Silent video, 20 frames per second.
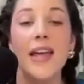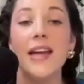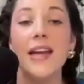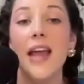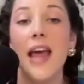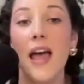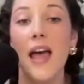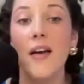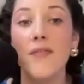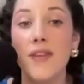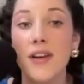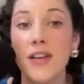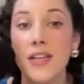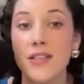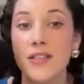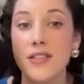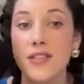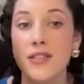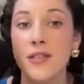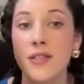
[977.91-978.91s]
and
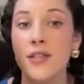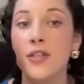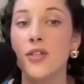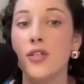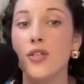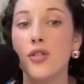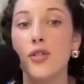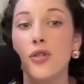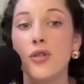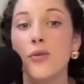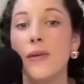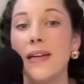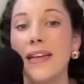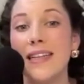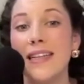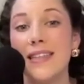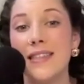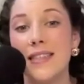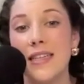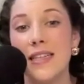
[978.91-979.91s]
evidence to
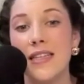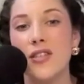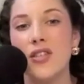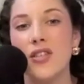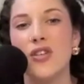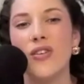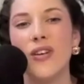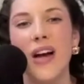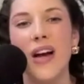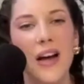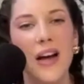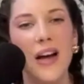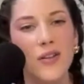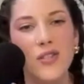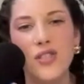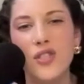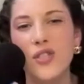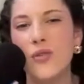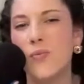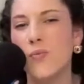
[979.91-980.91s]
exist, or
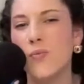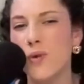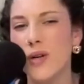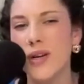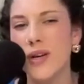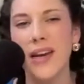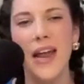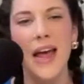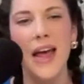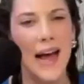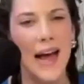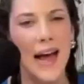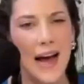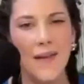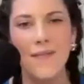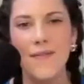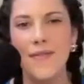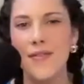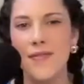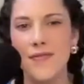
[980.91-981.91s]
else you wouldn't
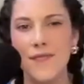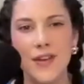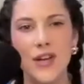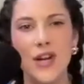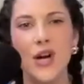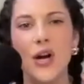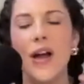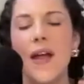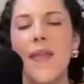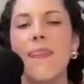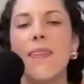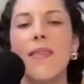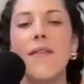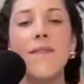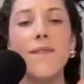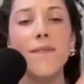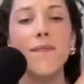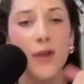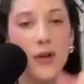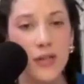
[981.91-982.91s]
have the fear in
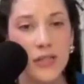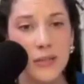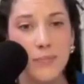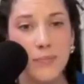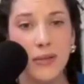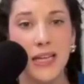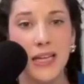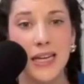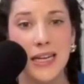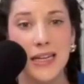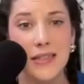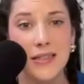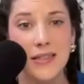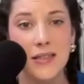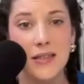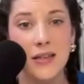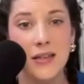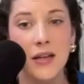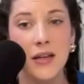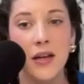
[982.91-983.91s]
the first
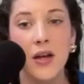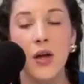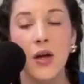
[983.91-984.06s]
place.